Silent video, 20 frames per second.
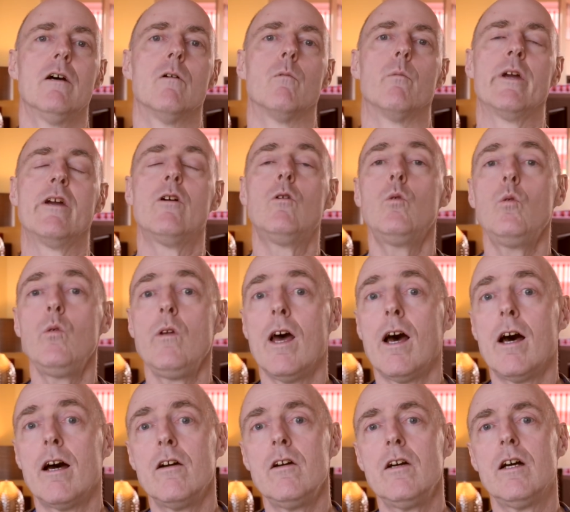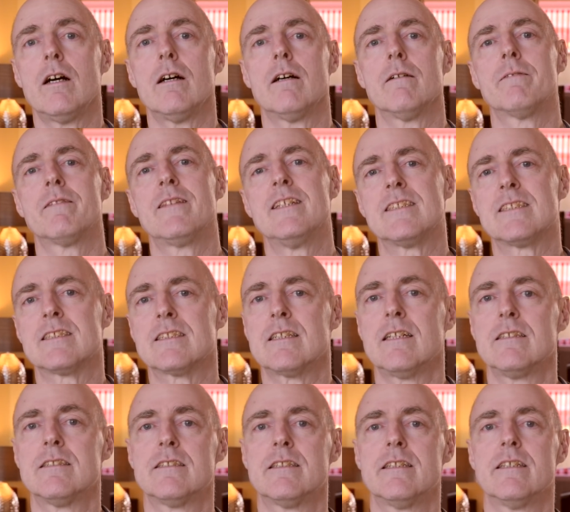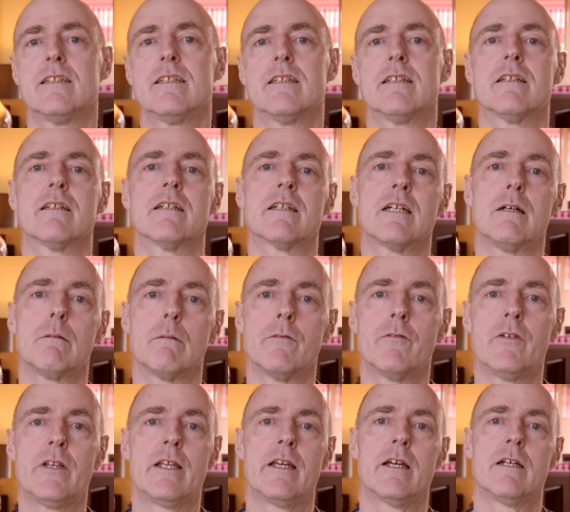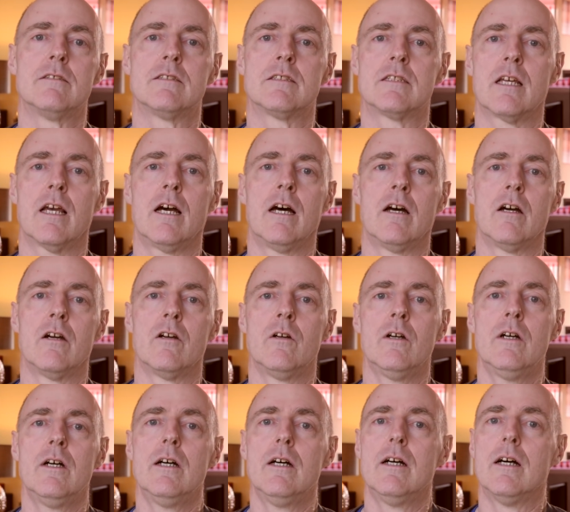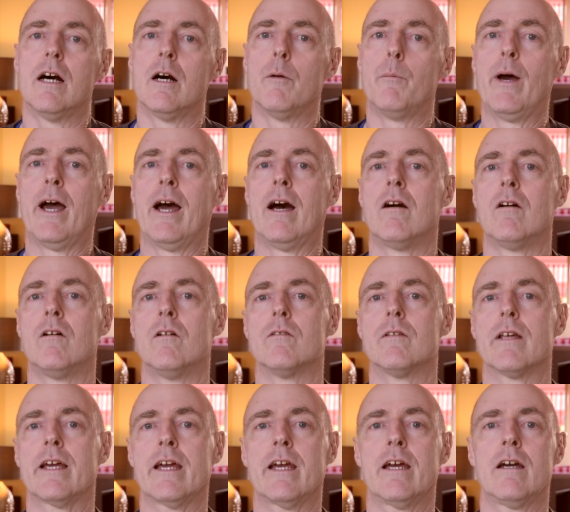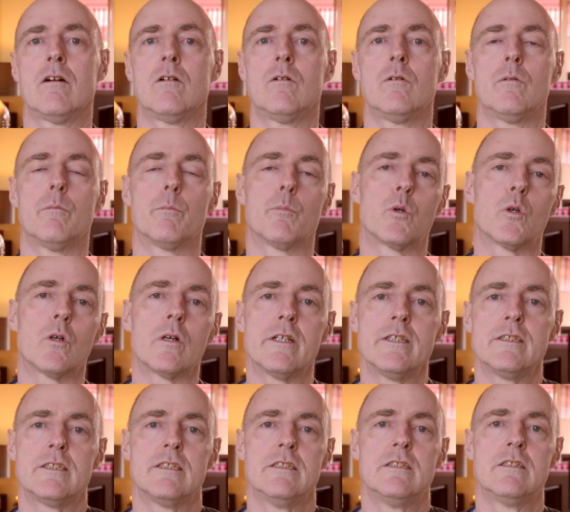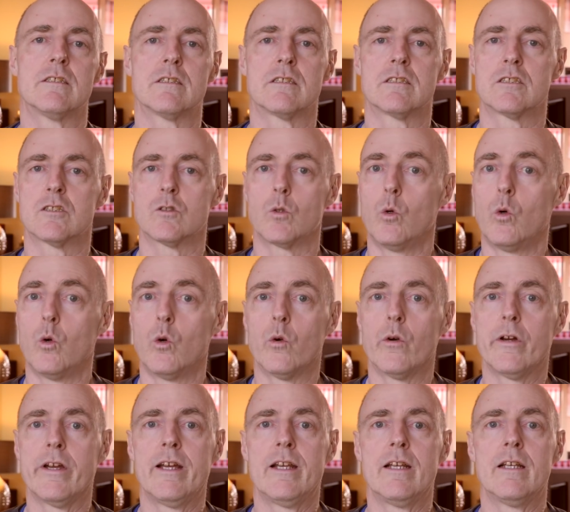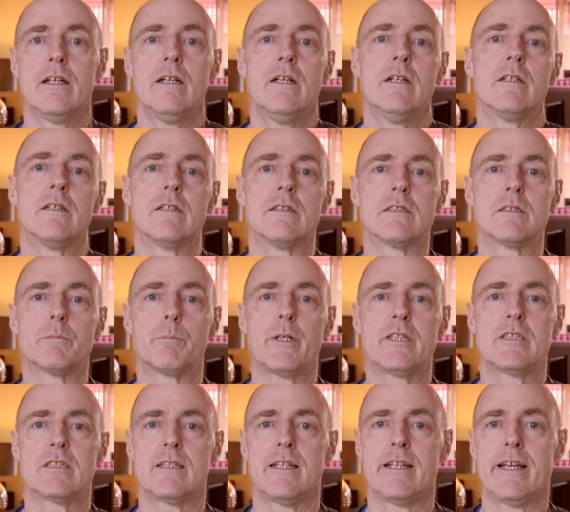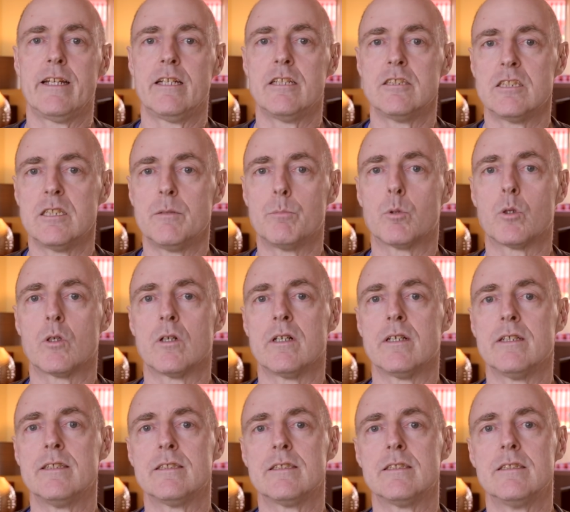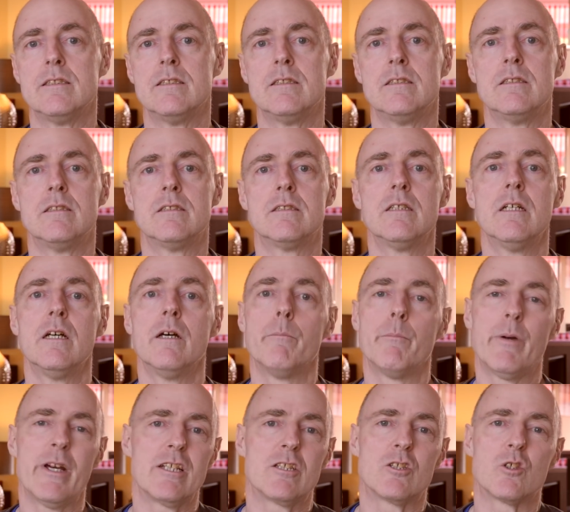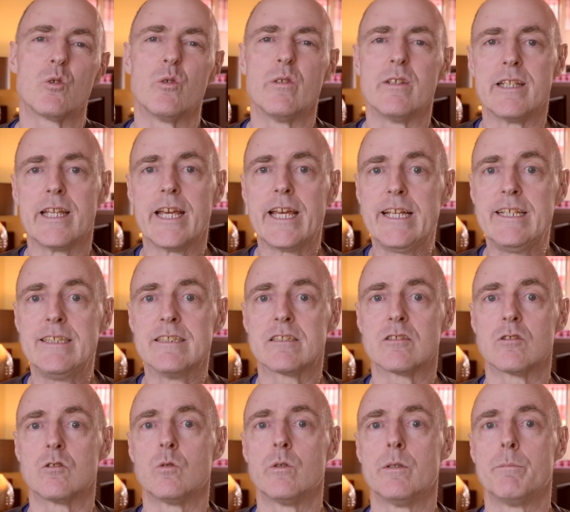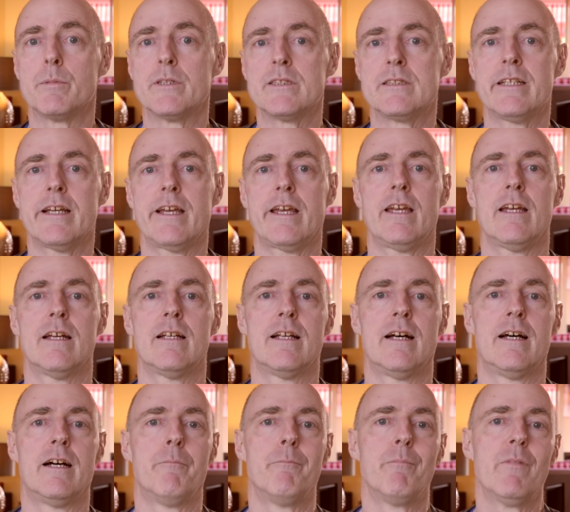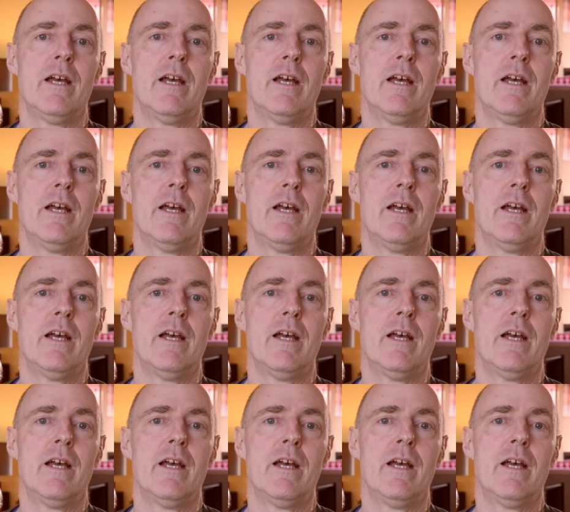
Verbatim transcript: we all know, I've discussed it a couple of videos ago about how prices are soaring, especially energy prices, petrol and diesel in particular.